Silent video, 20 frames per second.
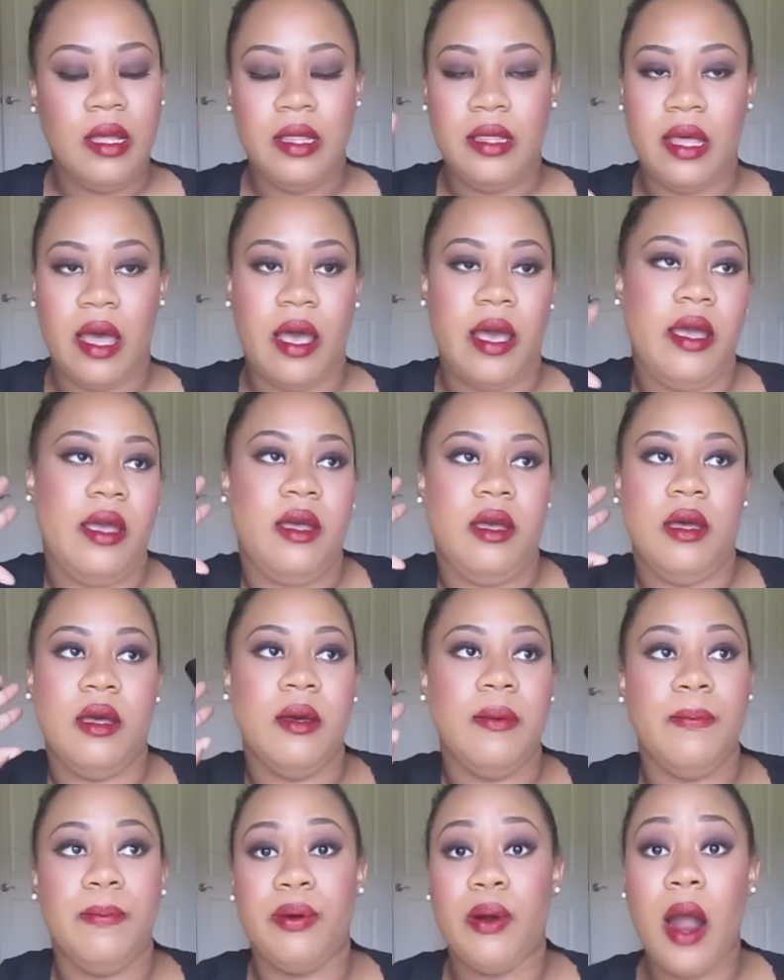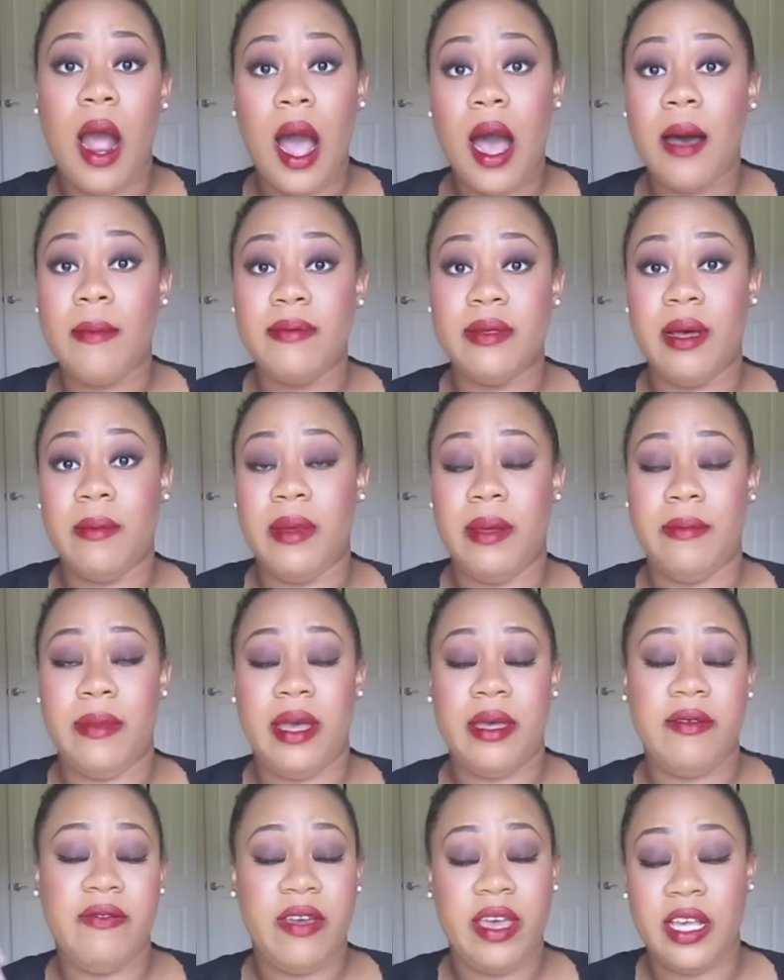like problem and
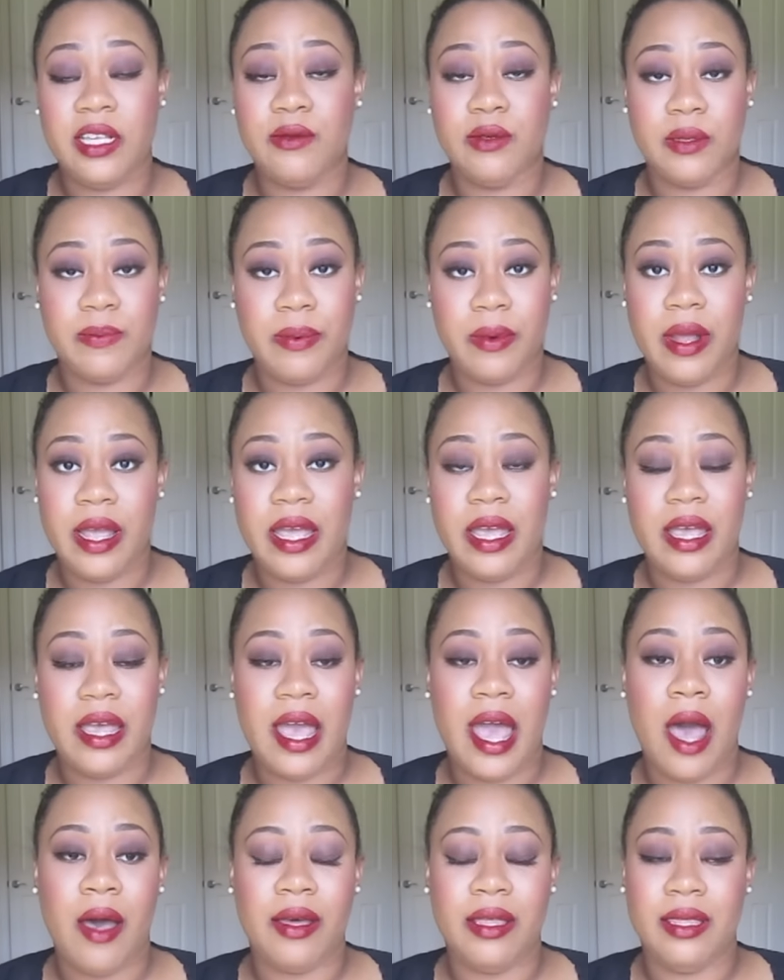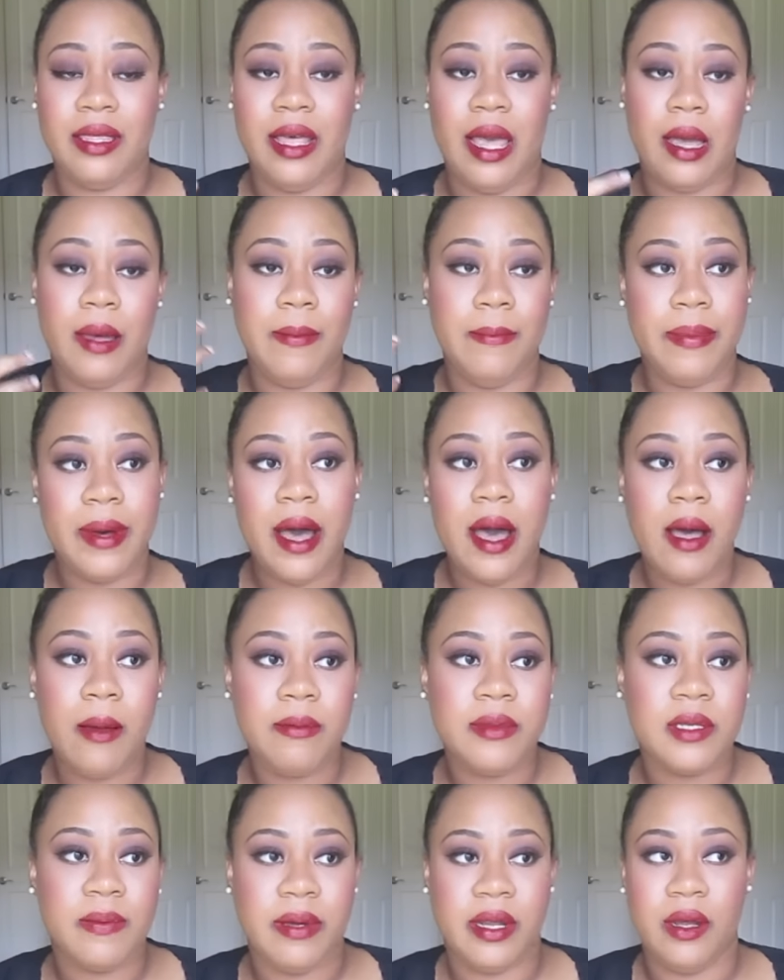my face was breaking out in like
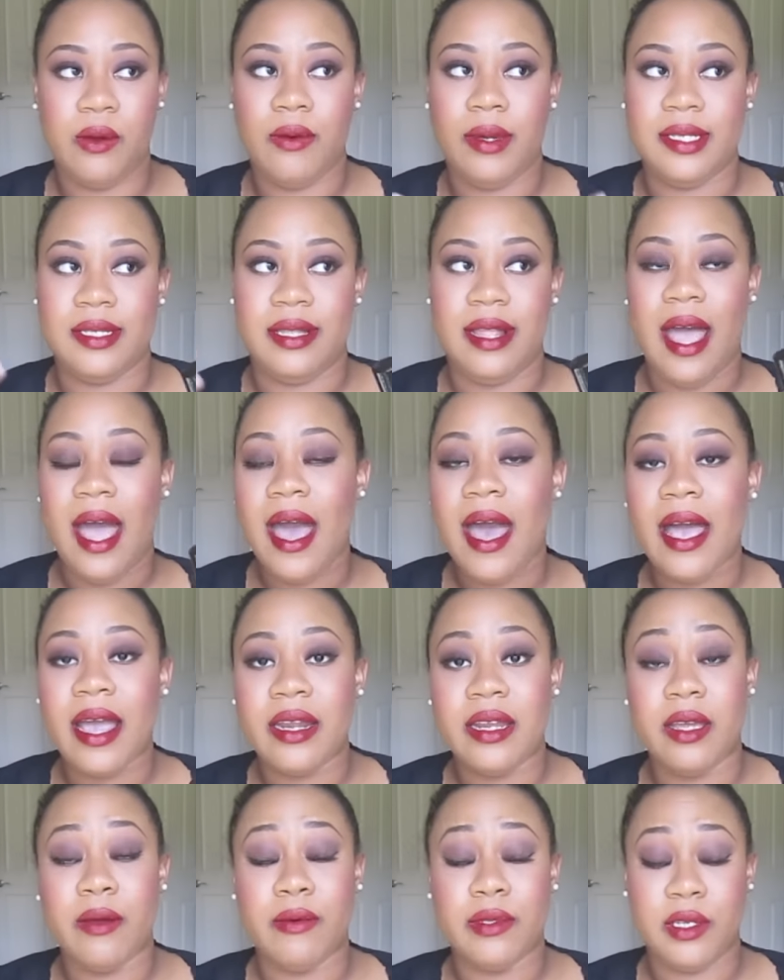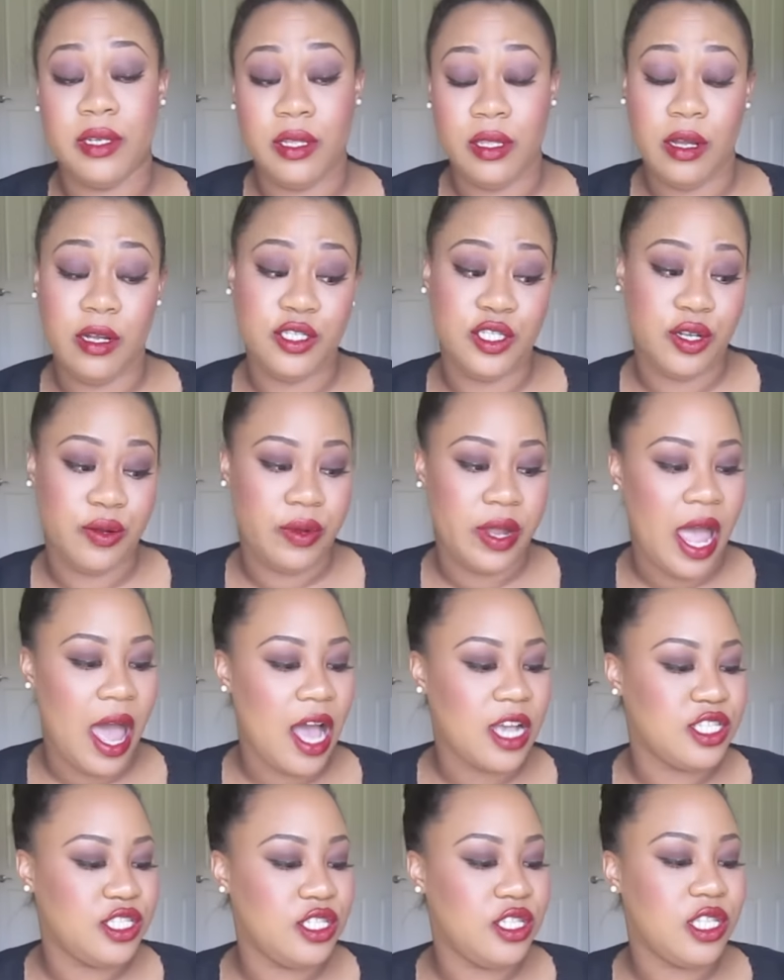bumps but it wasn't acne it was an allergic
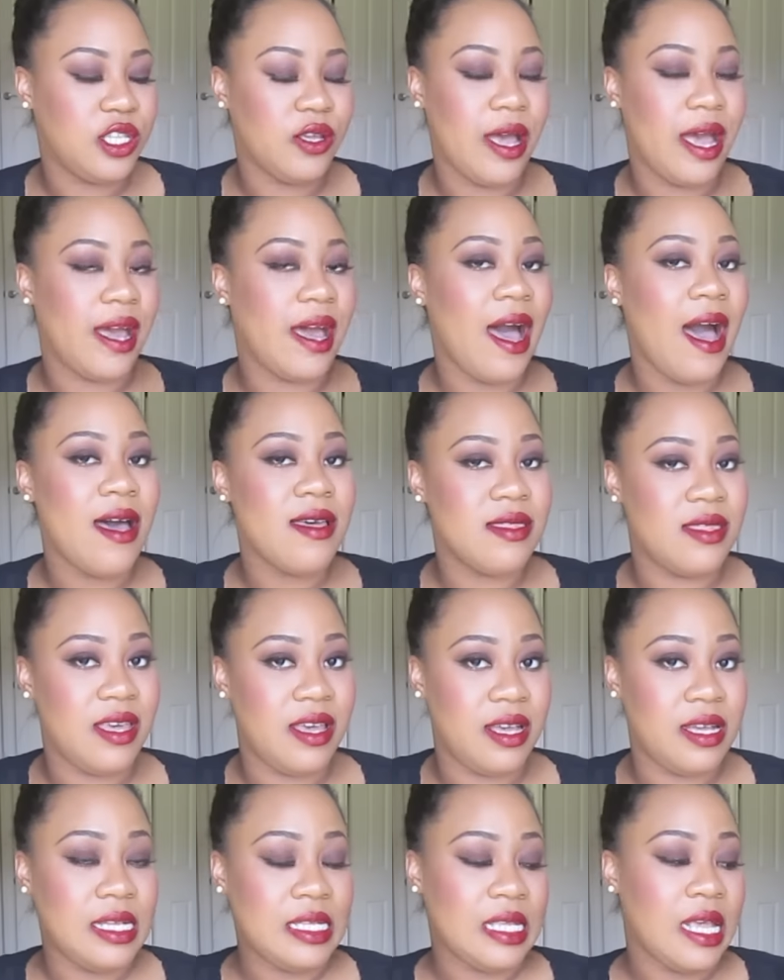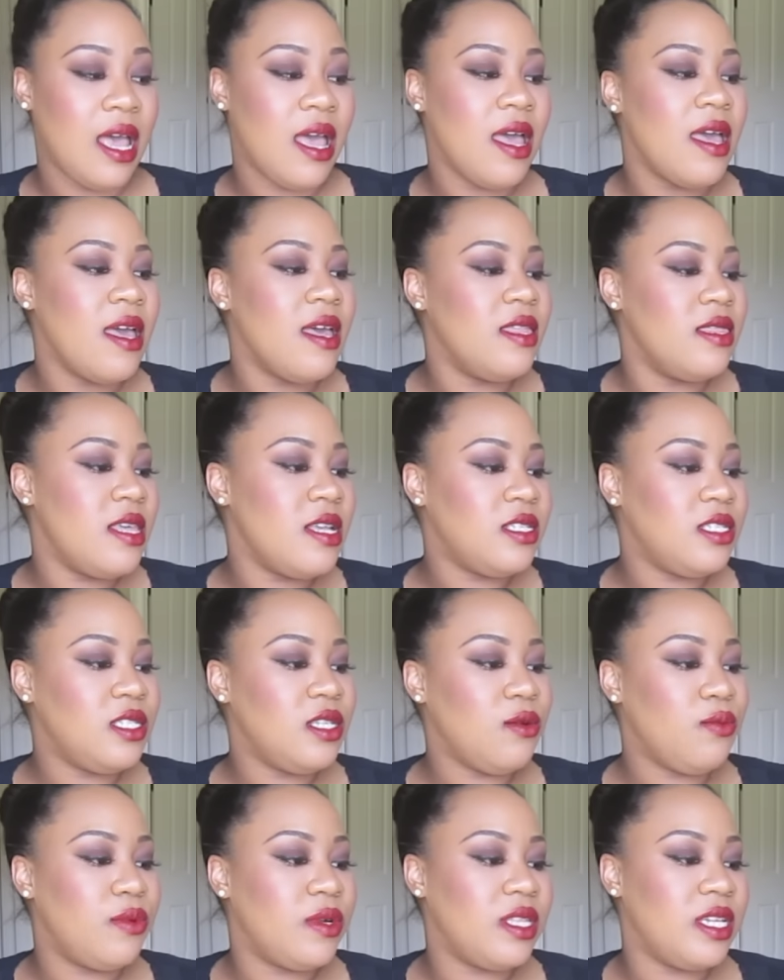reaction so I got this this is
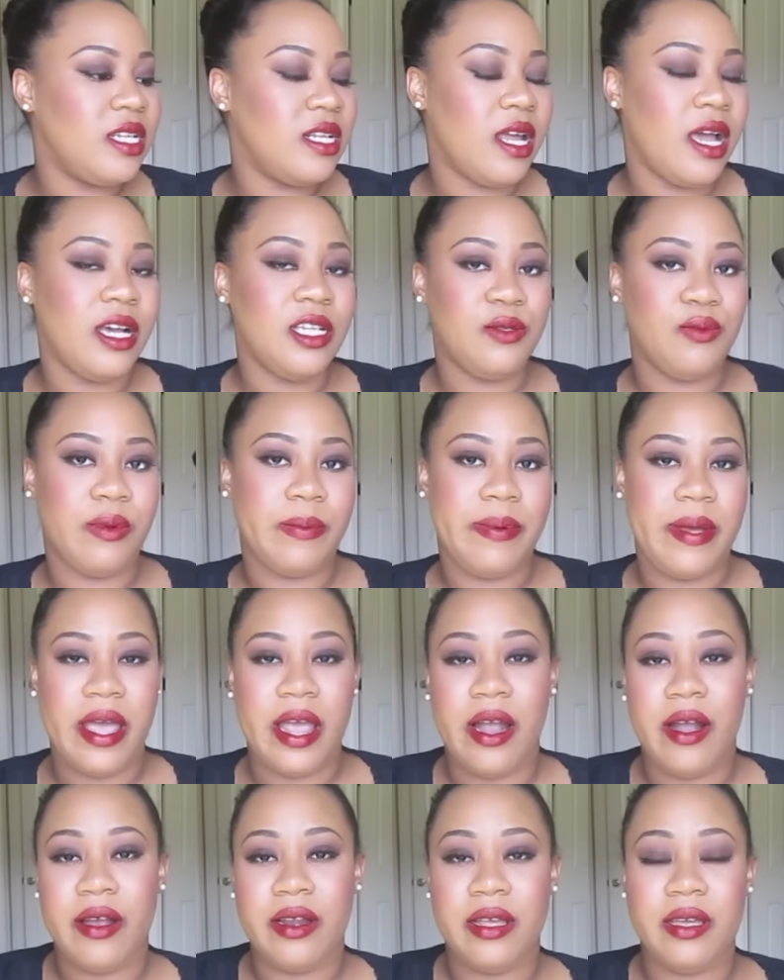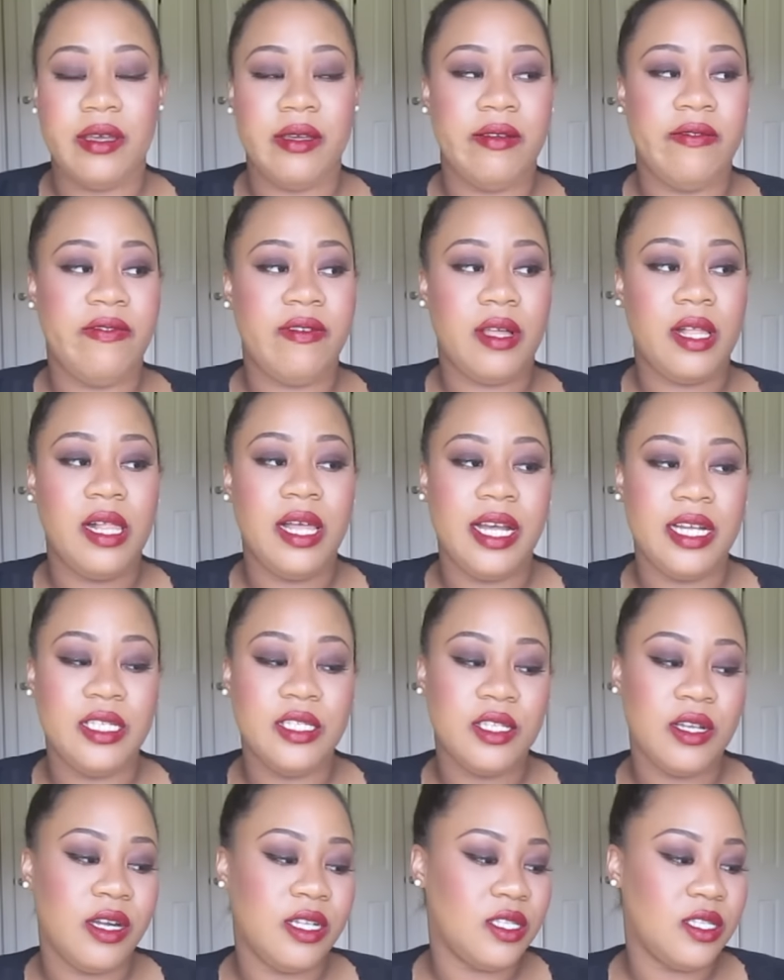a really nice reparative cleanser.